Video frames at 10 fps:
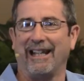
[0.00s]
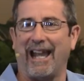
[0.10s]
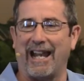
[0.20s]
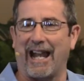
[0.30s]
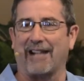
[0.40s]

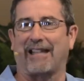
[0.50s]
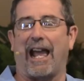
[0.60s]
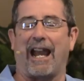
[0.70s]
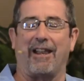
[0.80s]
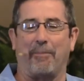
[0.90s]
And he got
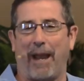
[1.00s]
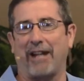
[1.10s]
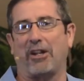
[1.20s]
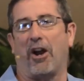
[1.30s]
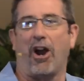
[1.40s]
out of the
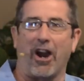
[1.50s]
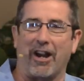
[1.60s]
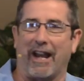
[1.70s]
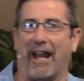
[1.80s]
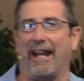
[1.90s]

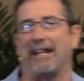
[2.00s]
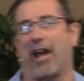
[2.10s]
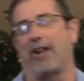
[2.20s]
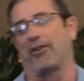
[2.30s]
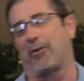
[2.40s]
backyard and he
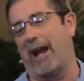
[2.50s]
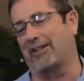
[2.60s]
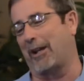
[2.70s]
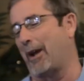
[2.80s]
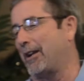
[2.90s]
got on the
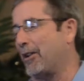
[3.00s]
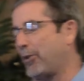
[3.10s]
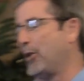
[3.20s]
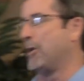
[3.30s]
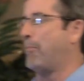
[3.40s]
grass area and he
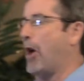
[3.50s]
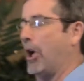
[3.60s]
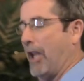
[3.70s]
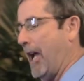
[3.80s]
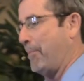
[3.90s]
threw the
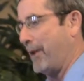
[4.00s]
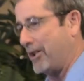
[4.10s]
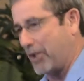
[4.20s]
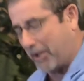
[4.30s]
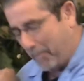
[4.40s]
ball up and he
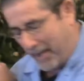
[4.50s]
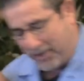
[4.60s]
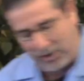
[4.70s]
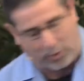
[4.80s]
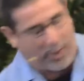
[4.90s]
took a big
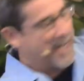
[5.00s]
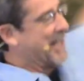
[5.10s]
swing